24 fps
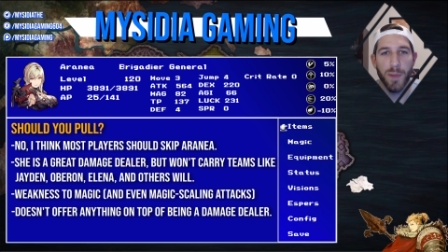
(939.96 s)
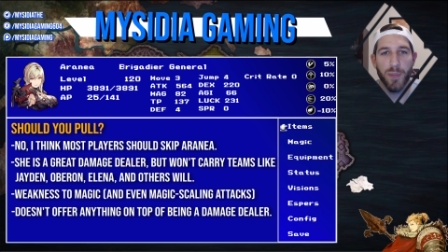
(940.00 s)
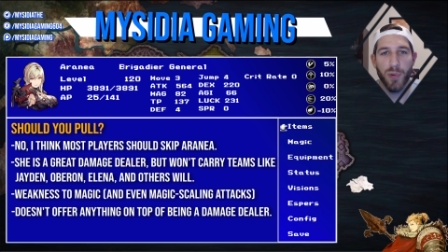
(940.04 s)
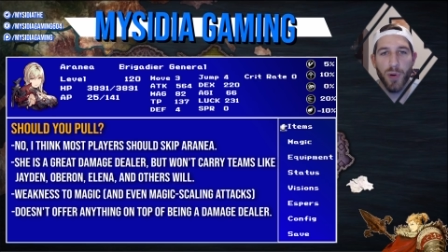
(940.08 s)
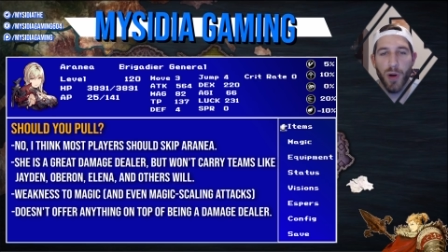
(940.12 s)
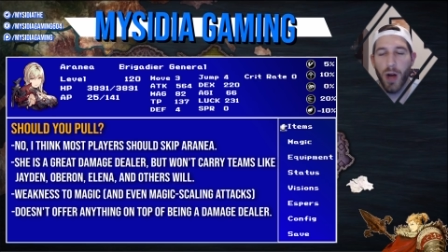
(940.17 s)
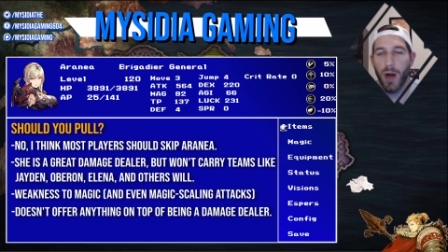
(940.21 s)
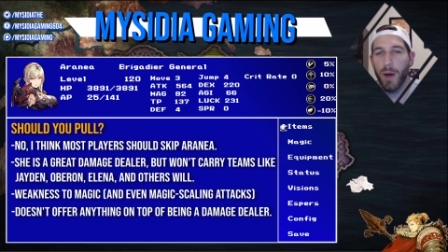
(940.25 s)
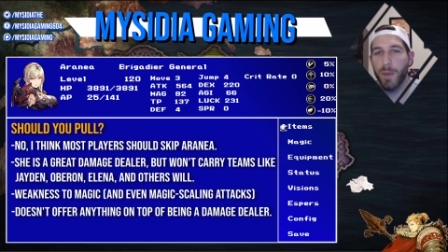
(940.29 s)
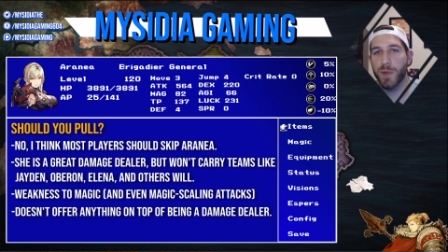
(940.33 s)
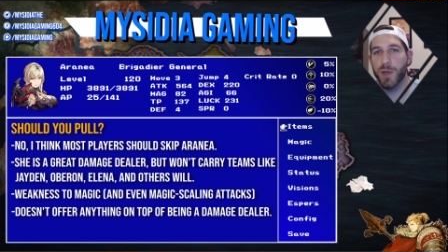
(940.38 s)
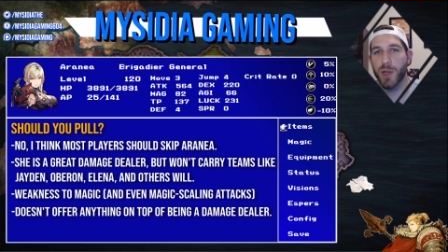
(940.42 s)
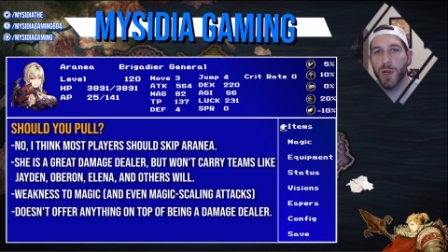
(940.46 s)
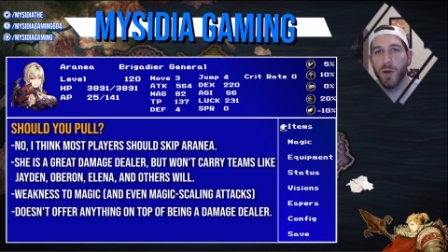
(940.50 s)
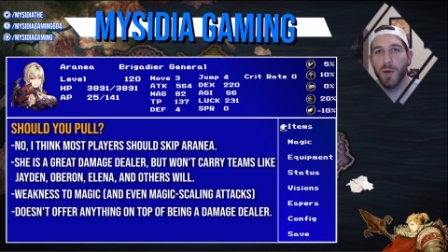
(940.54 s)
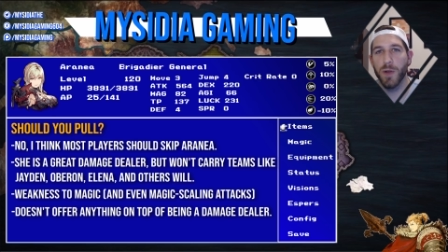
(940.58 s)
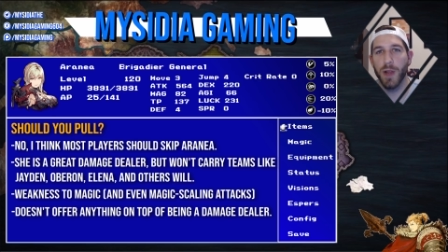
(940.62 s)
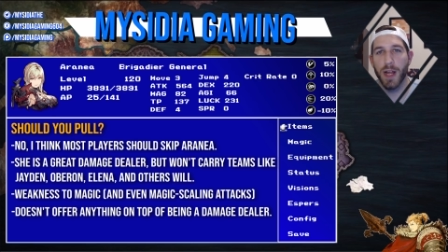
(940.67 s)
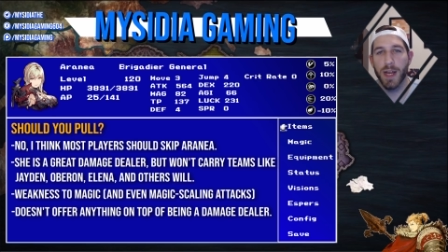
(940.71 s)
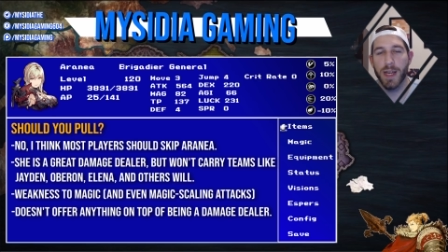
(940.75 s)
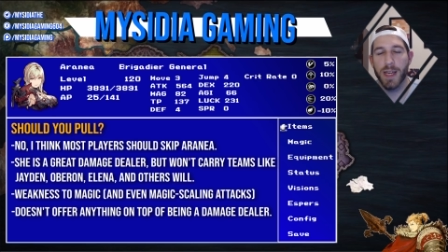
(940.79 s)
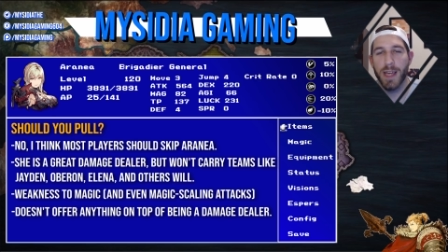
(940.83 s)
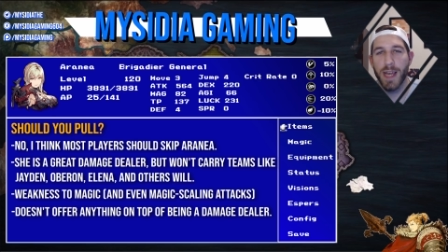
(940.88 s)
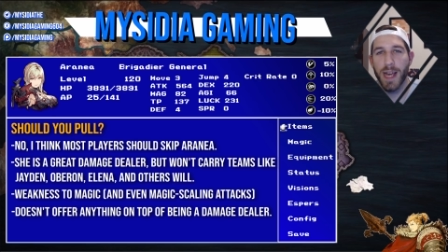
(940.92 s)
Prompto,
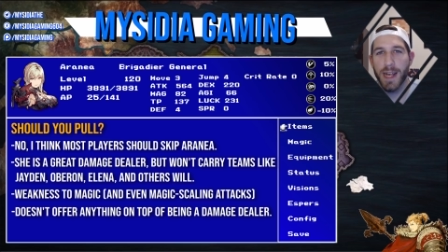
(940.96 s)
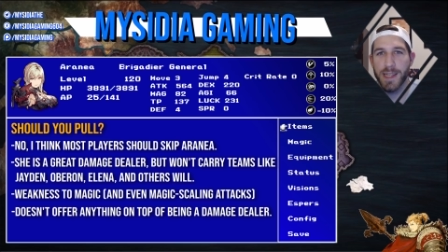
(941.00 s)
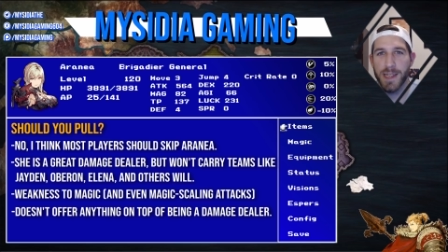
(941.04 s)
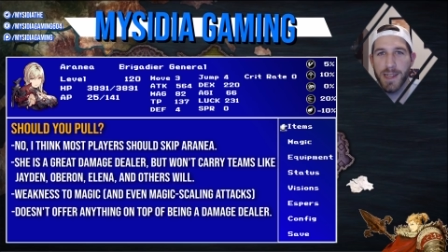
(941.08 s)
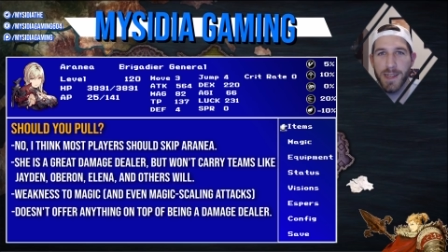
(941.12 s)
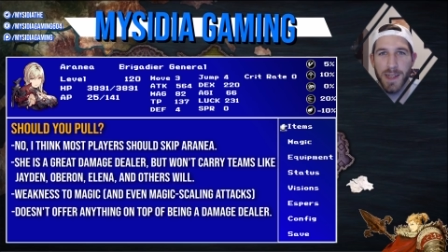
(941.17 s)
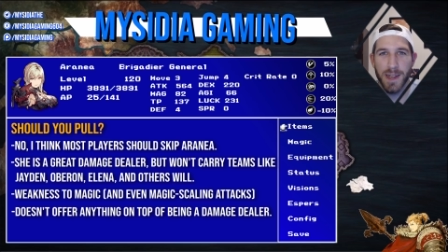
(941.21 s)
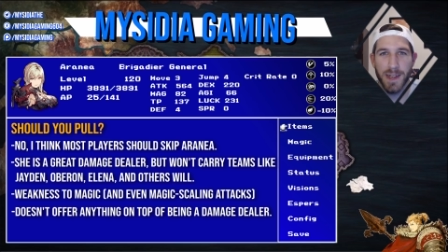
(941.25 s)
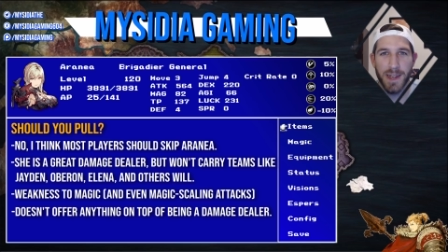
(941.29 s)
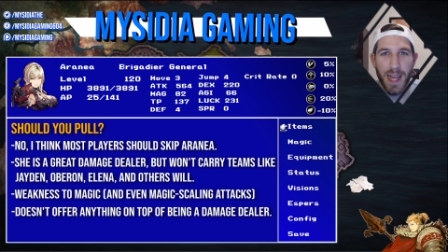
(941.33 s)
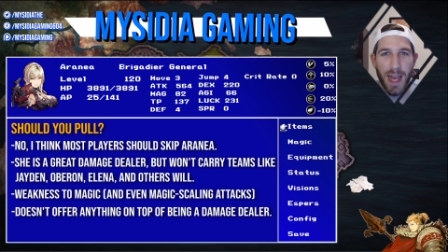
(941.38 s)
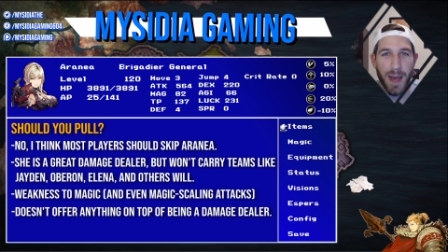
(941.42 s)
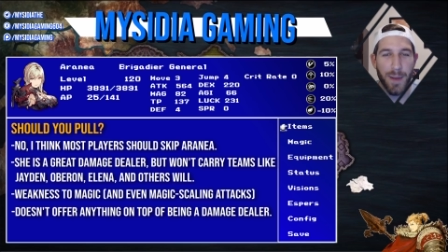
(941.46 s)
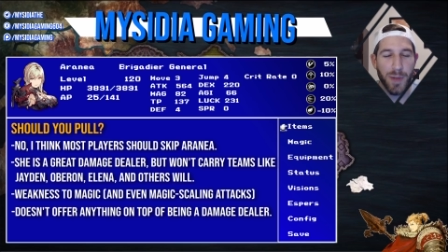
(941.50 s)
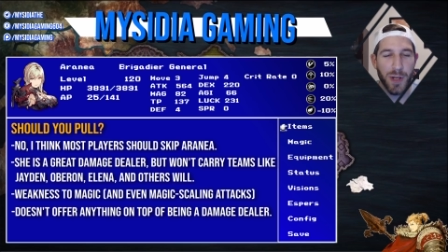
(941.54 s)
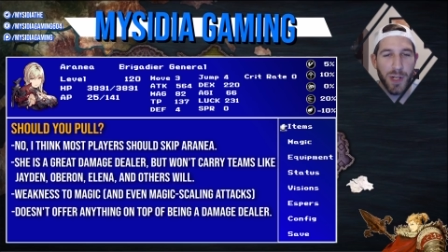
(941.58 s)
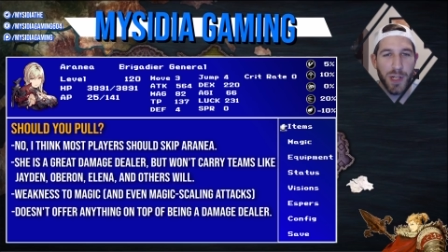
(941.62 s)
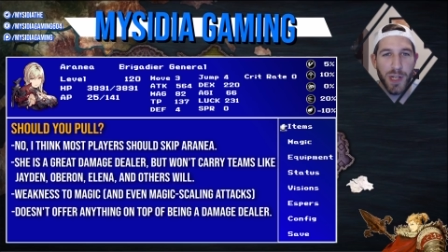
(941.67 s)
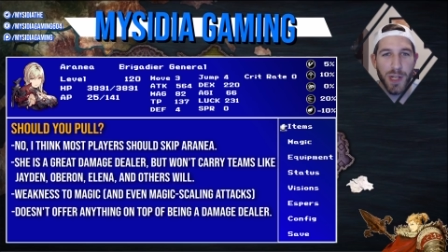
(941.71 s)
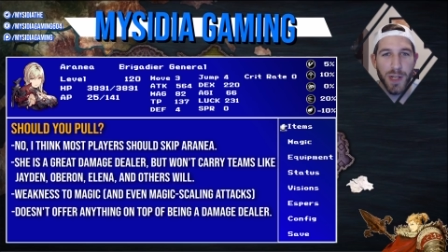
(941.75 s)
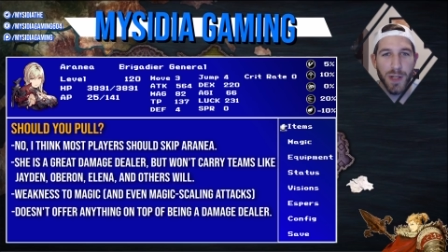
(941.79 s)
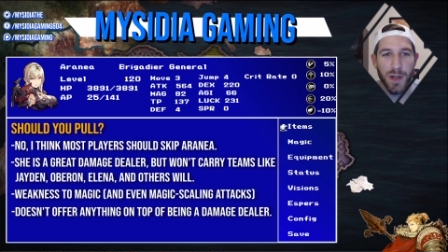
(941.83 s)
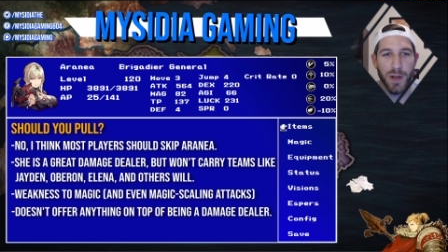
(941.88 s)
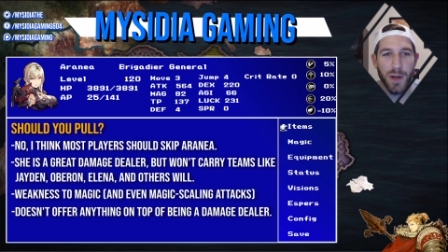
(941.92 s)
like, yes, he's a
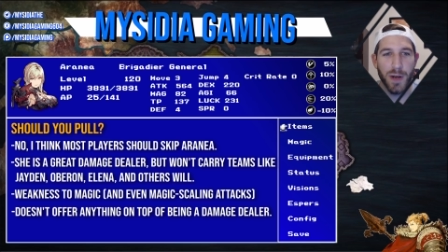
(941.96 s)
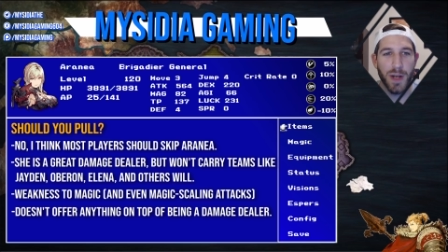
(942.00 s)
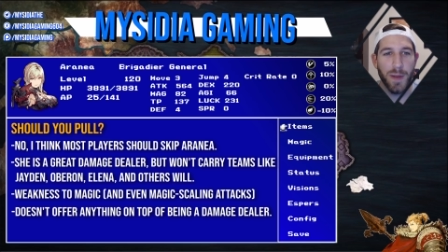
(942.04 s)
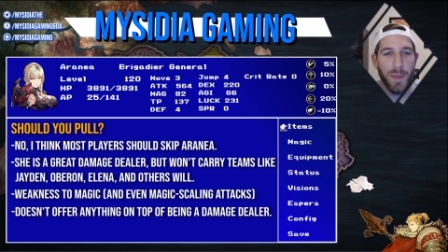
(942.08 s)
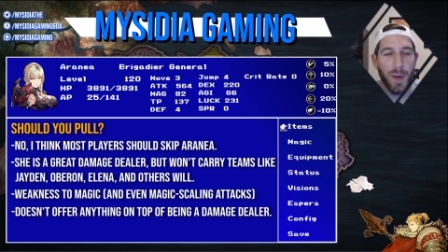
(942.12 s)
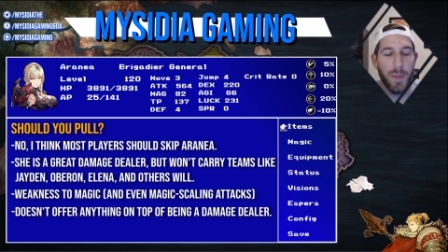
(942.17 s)
damage dealer and